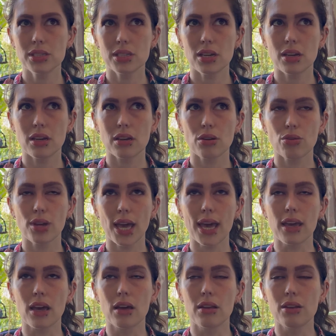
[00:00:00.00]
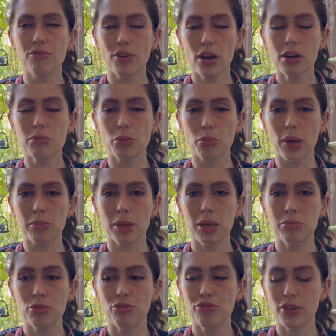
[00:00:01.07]
to create an environment where
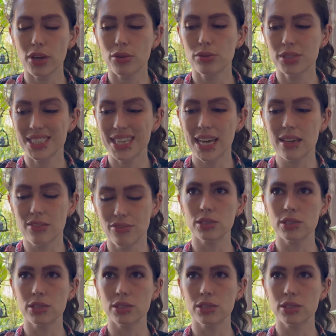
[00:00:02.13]
people feel safe.